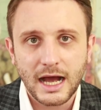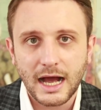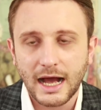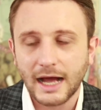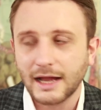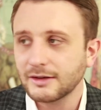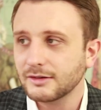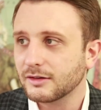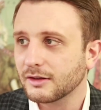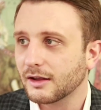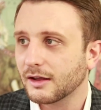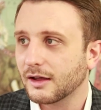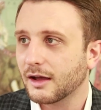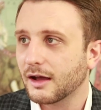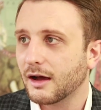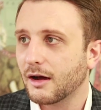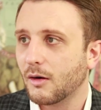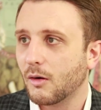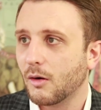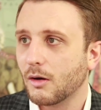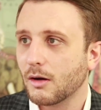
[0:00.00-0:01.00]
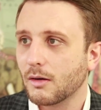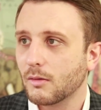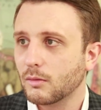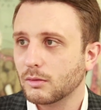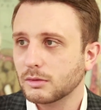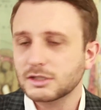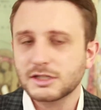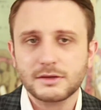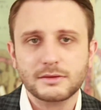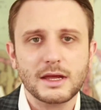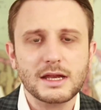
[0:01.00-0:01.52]
And
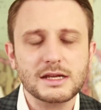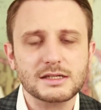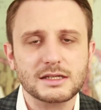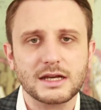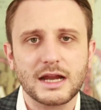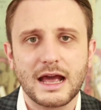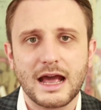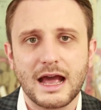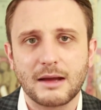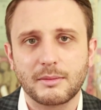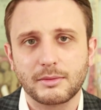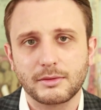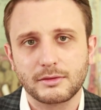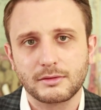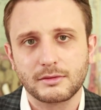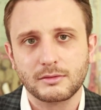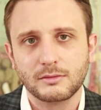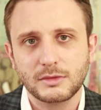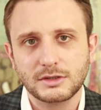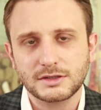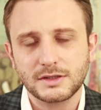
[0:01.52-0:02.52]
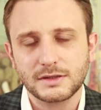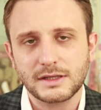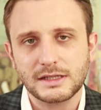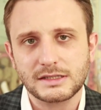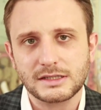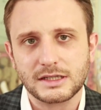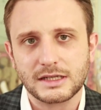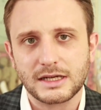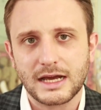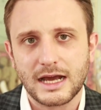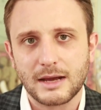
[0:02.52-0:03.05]
what do you think is going to
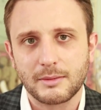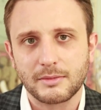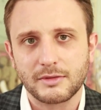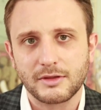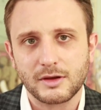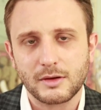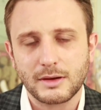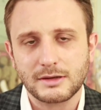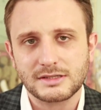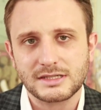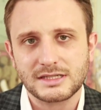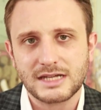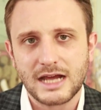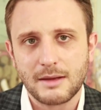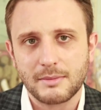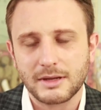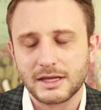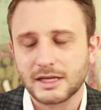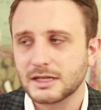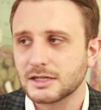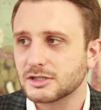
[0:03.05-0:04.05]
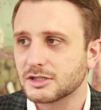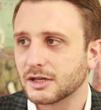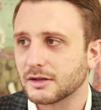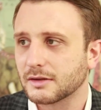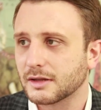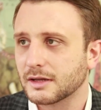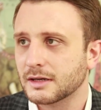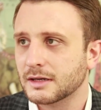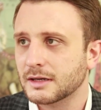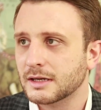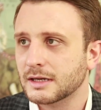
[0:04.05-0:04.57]
happen? They've got stabbing each
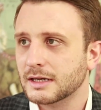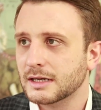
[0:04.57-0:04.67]
other.